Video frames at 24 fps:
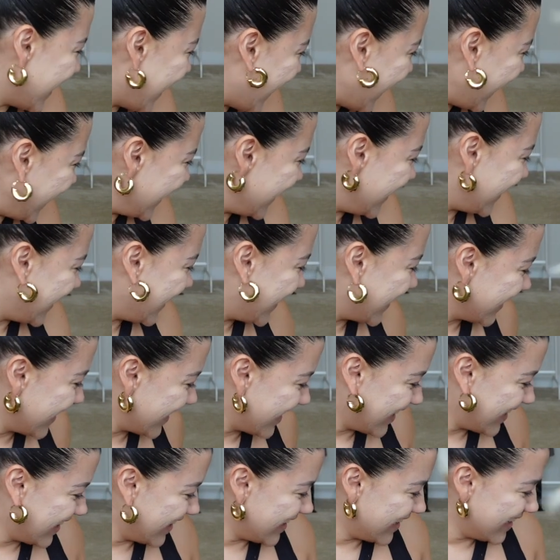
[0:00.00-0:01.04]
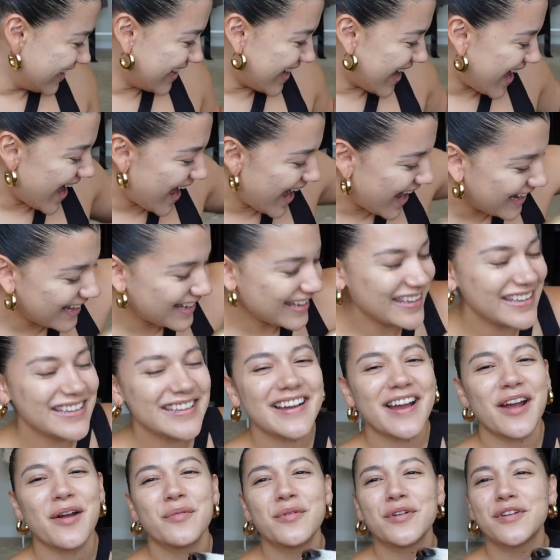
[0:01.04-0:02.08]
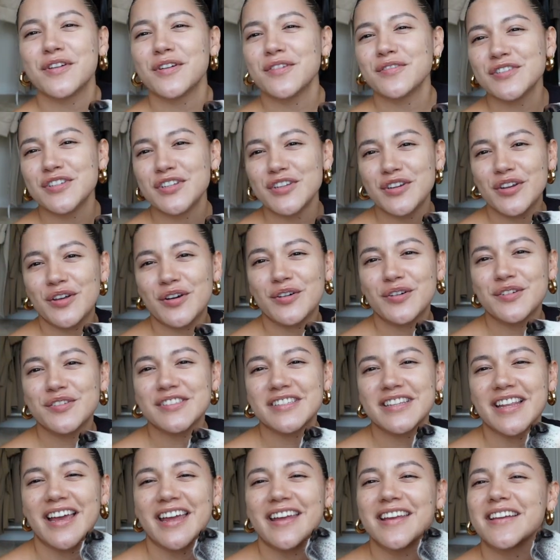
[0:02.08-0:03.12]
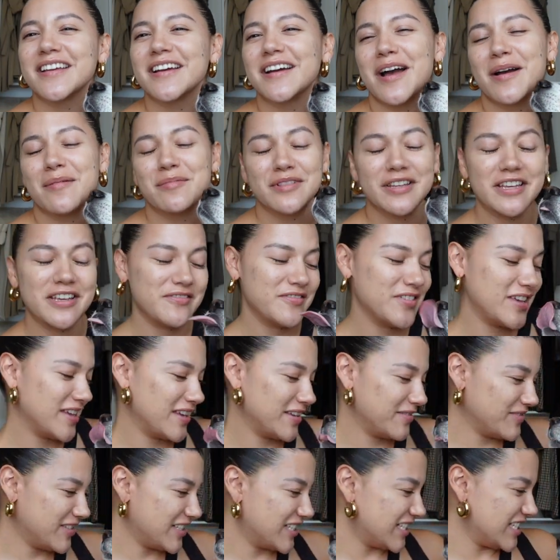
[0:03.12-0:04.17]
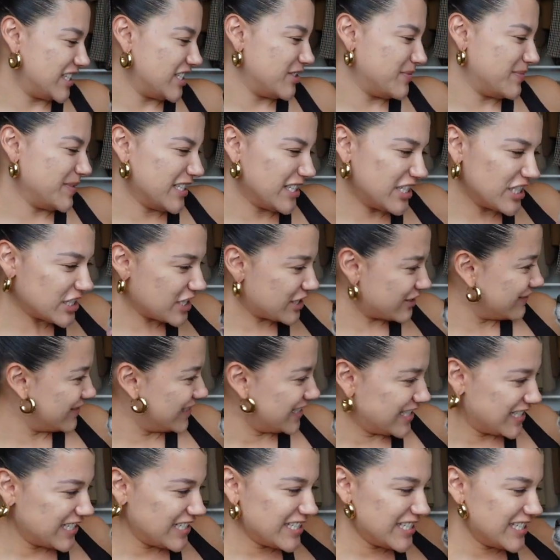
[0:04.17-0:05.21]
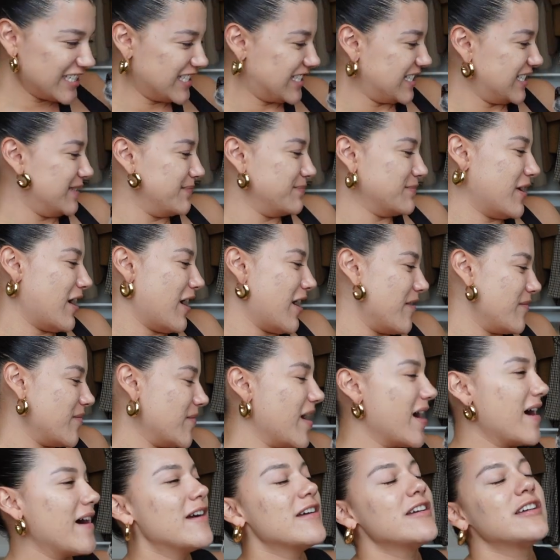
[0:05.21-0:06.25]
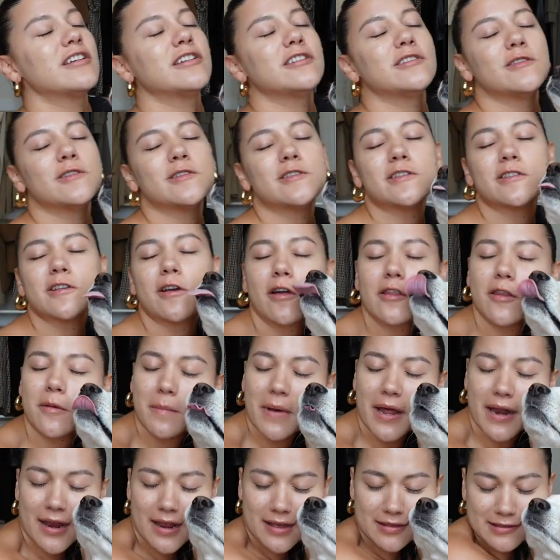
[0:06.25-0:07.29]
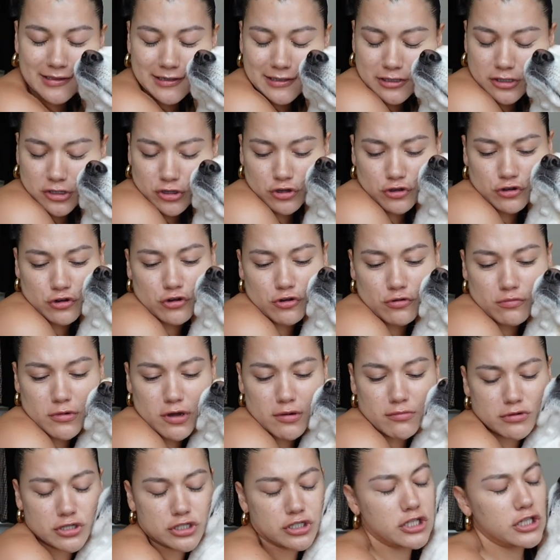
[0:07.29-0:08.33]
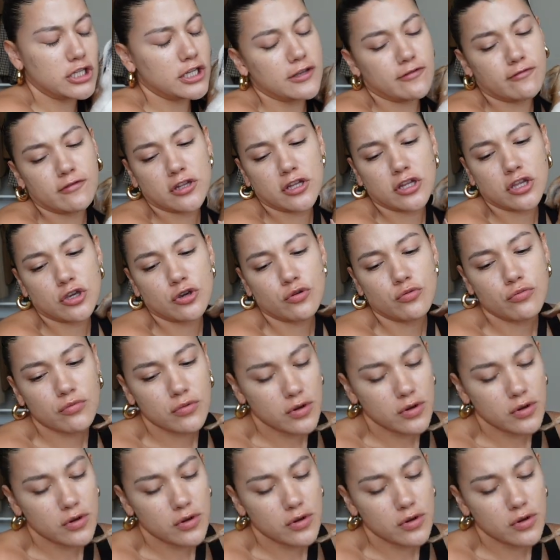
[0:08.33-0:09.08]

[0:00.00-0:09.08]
hi. Hi. I wonder if she knows like I'm leaving because you're being so needy, Mama. You see all the maletas and you know Mama's leaving you,